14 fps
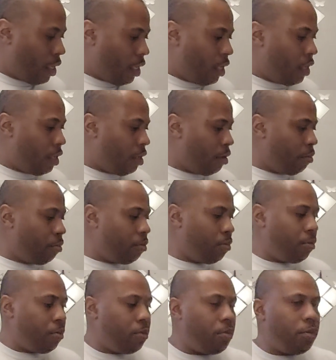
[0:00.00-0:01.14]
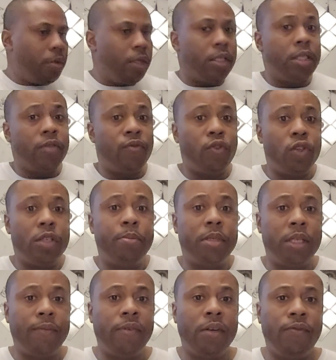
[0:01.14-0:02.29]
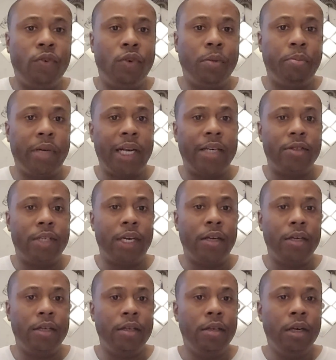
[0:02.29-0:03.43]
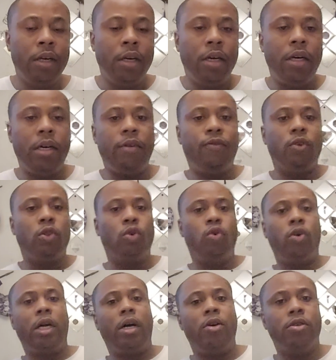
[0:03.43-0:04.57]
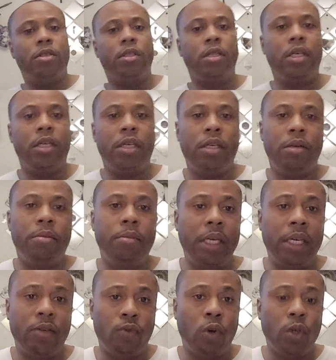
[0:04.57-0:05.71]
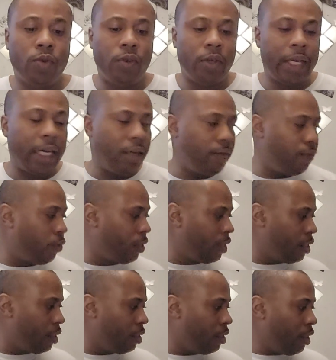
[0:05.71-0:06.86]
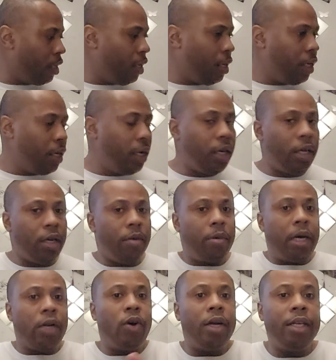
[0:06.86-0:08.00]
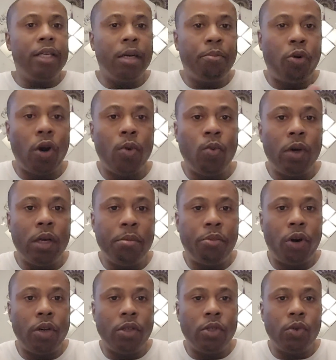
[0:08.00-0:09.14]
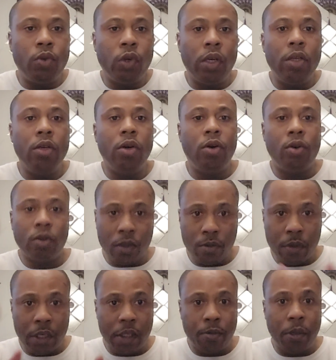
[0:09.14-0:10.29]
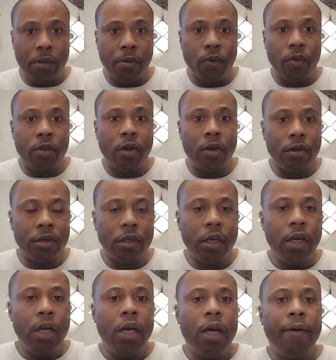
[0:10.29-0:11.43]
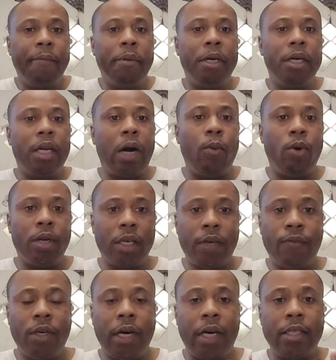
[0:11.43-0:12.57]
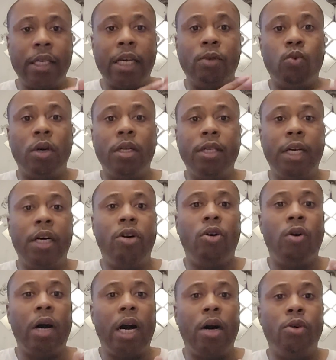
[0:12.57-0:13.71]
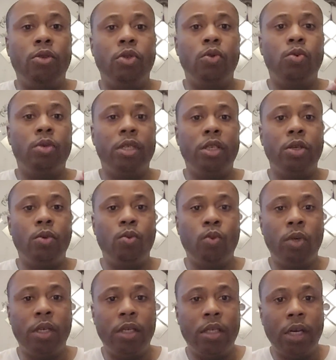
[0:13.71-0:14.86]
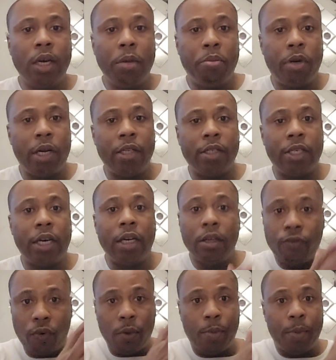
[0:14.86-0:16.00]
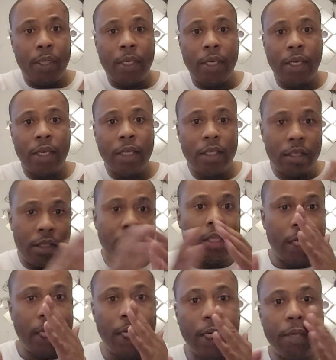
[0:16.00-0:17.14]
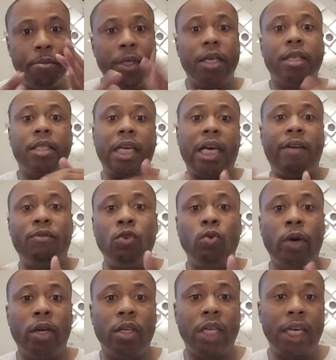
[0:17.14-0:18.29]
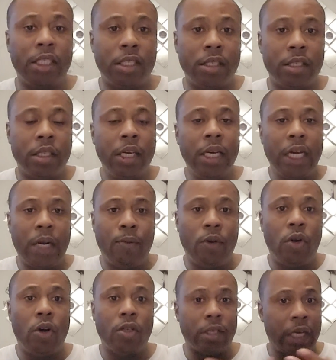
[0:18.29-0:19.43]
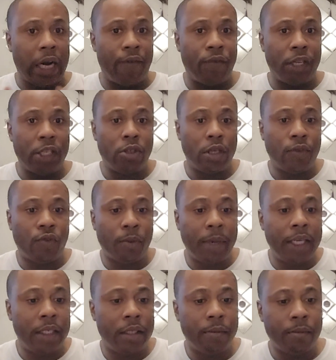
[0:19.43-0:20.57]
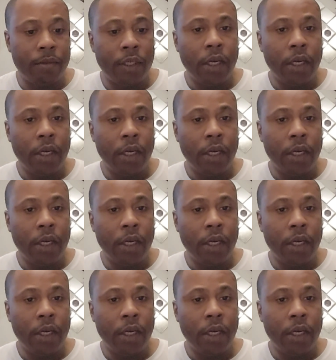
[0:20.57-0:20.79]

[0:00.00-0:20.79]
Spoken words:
Um, this is for specifically for Placer County, for the courthouse in Roseville, California. I know I did a part one and part two earlier on some expungement results, but I want to give you guys a rundown on how to deal with Placer County from the beginning to the end because they have new regulations in regards to confidential information.